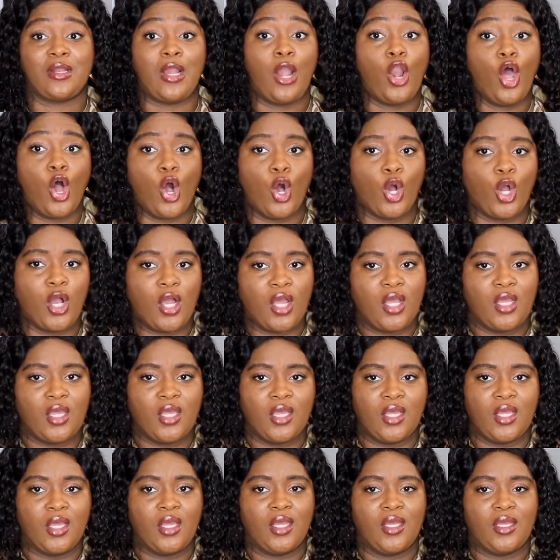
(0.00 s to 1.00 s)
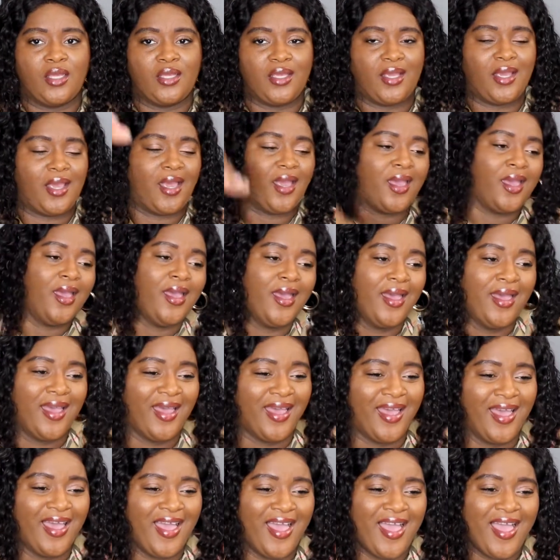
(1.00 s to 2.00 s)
long yeah